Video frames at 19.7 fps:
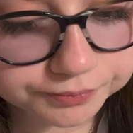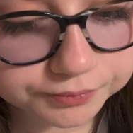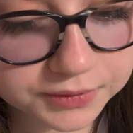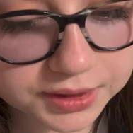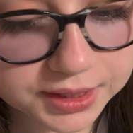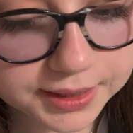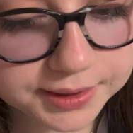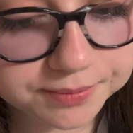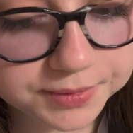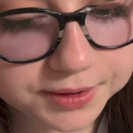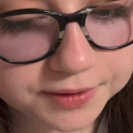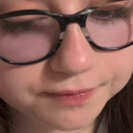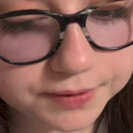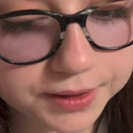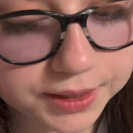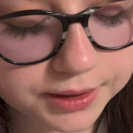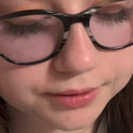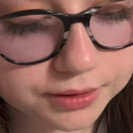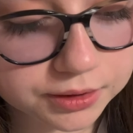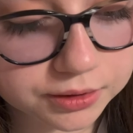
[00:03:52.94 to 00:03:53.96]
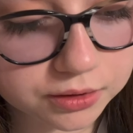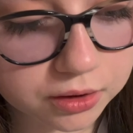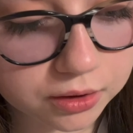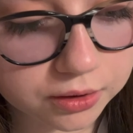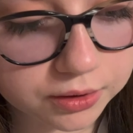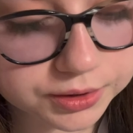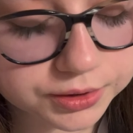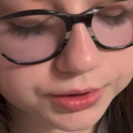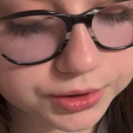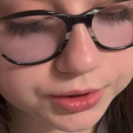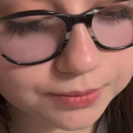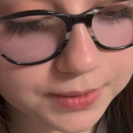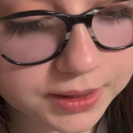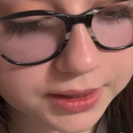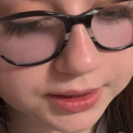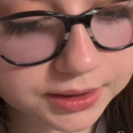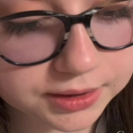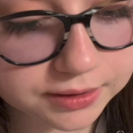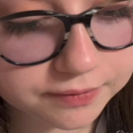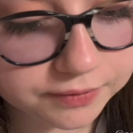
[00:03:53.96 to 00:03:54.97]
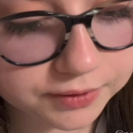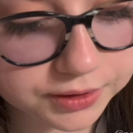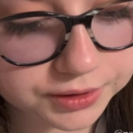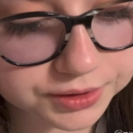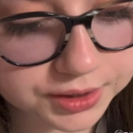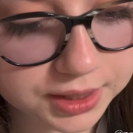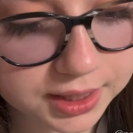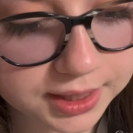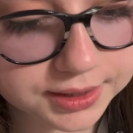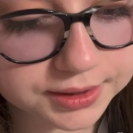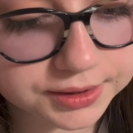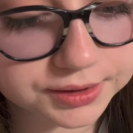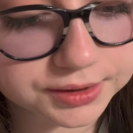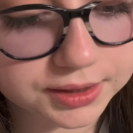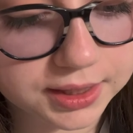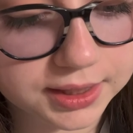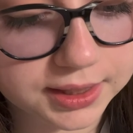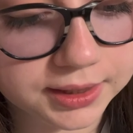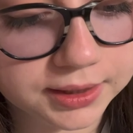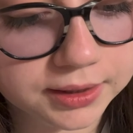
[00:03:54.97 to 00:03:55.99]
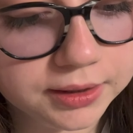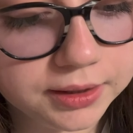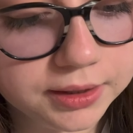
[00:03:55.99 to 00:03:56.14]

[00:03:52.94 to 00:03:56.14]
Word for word: gave me faith and courage to make a difference as a